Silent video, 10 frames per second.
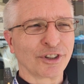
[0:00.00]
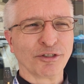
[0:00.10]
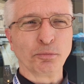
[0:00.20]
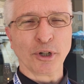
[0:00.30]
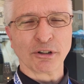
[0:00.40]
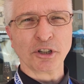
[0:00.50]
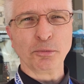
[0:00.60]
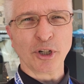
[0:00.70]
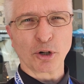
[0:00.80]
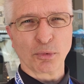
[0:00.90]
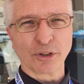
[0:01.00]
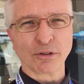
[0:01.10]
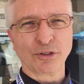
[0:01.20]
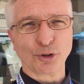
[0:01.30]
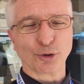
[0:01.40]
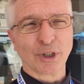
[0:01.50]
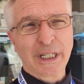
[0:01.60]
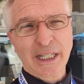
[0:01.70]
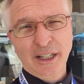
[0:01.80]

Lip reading: has given Mary to be our mother too.